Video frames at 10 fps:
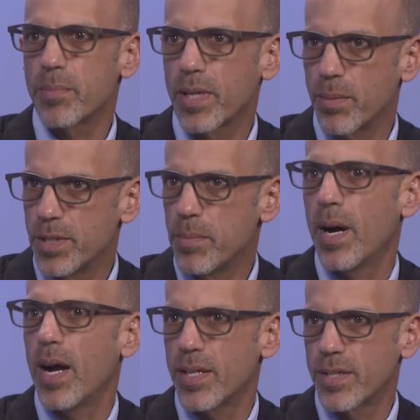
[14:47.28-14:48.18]
to become
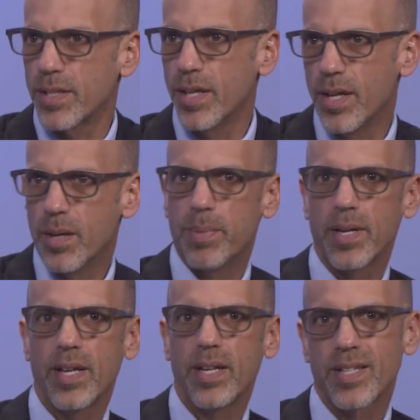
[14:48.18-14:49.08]
debiased.
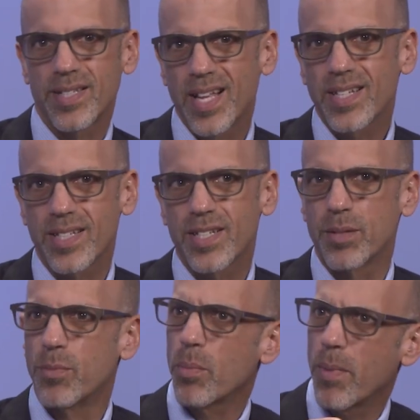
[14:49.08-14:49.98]
But in a sense, it's
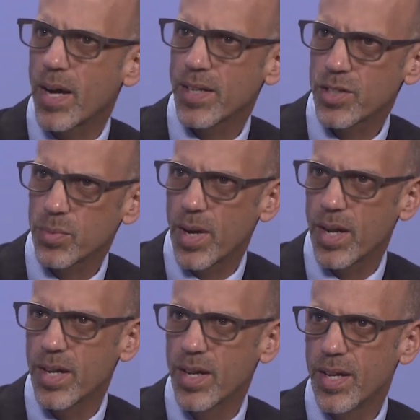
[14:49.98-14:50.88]
a more modest
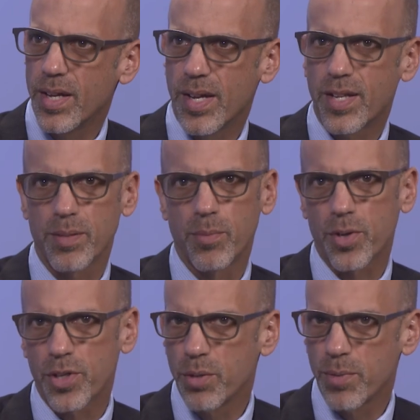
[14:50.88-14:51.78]
way. It's a
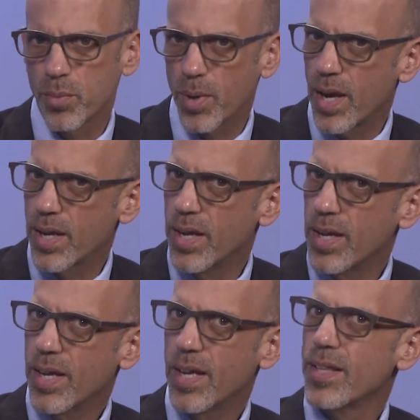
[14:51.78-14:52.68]
more human way
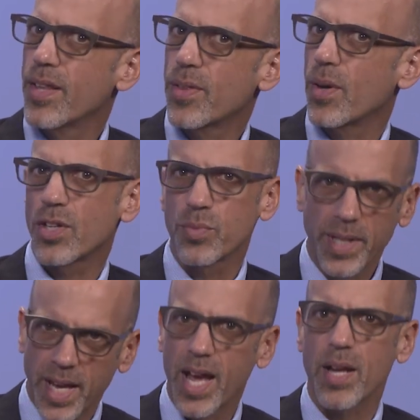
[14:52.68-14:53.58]
the thought is
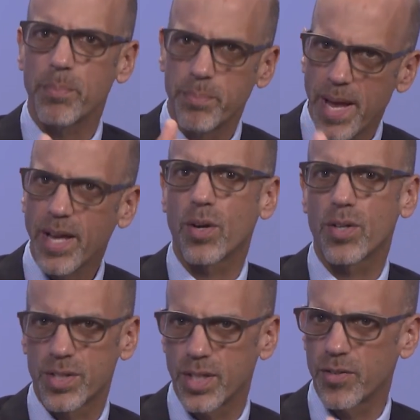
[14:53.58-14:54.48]
we can't make
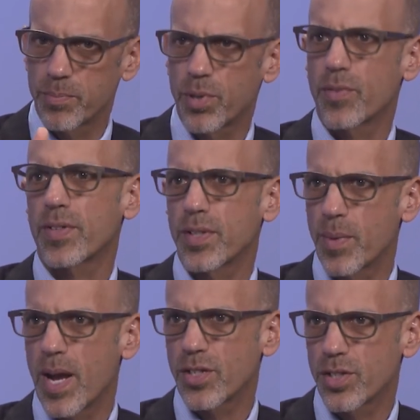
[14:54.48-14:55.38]
ourselves perfectly
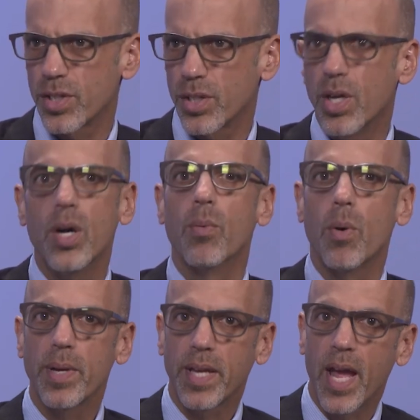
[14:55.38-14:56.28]
rational.
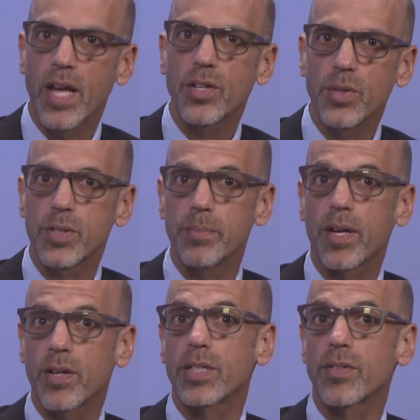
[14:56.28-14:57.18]
What we can do is
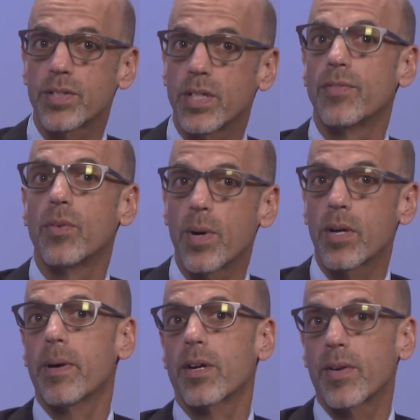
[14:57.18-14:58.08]
make ourselves
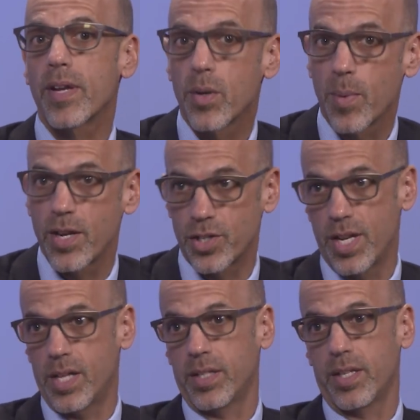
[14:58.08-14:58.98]
self-aware about our
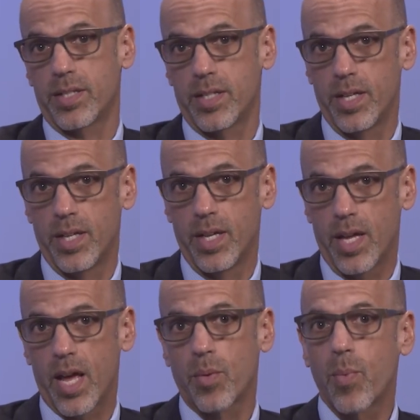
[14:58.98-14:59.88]
irrationalities.
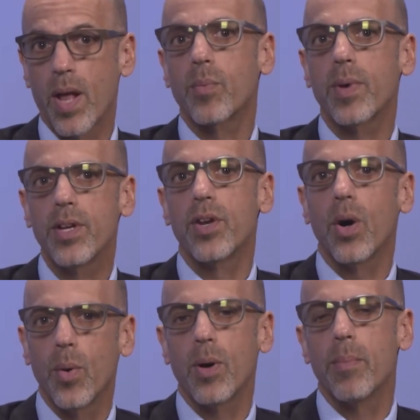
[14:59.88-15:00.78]
And when we
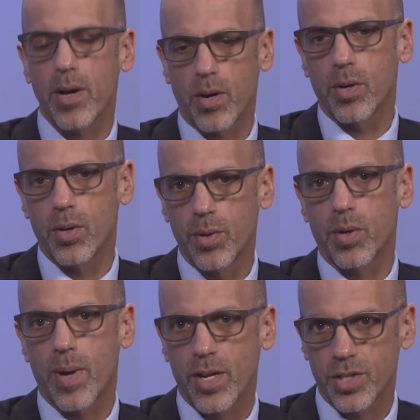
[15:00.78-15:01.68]
know about own
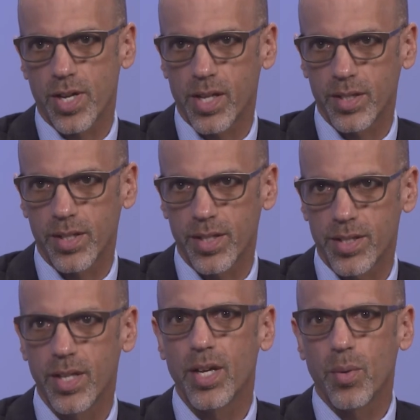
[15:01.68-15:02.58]

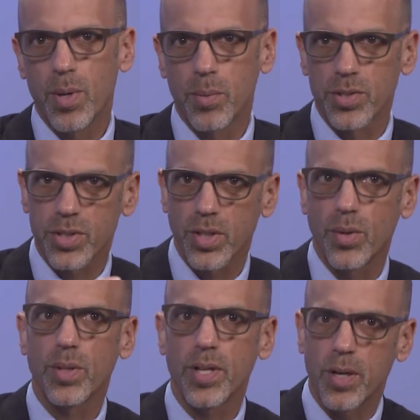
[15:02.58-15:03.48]
irrationalities, we will
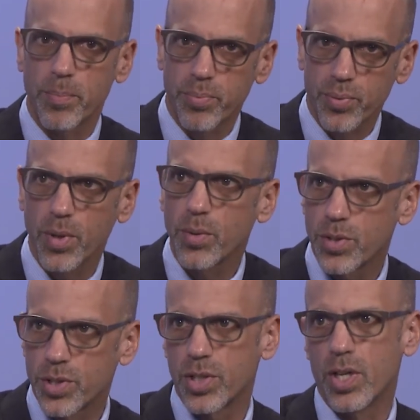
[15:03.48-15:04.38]
slowly
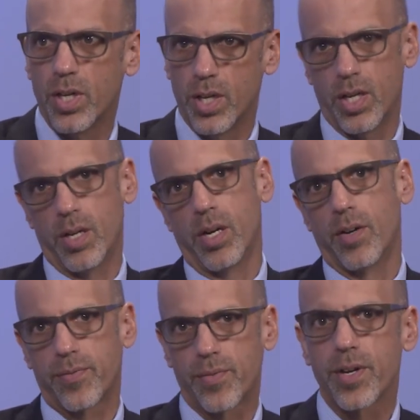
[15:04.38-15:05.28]
approach
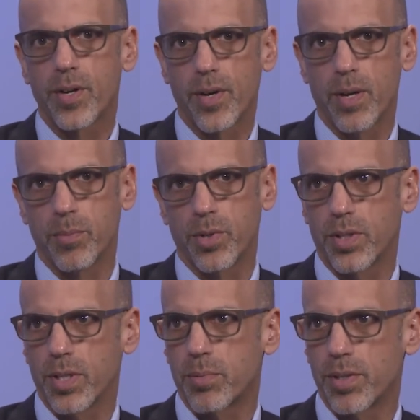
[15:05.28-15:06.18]
a freer and more
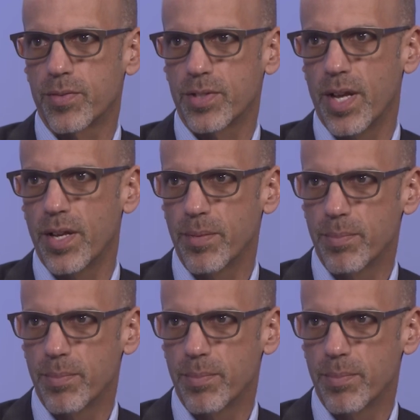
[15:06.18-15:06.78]
deliberative state.